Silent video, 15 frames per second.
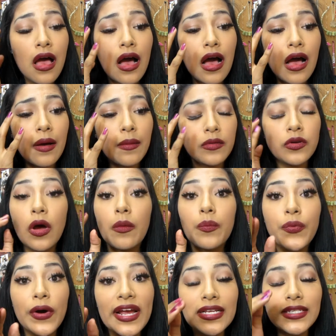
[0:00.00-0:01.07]
um, no,
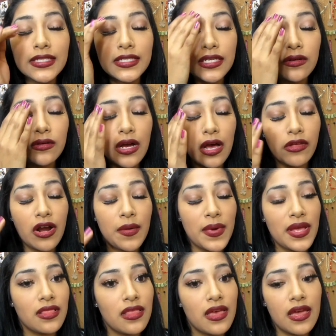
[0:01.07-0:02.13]
bright teal color on
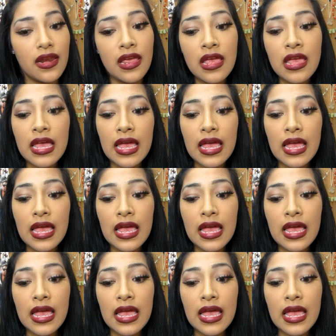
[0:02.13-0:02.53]
my lid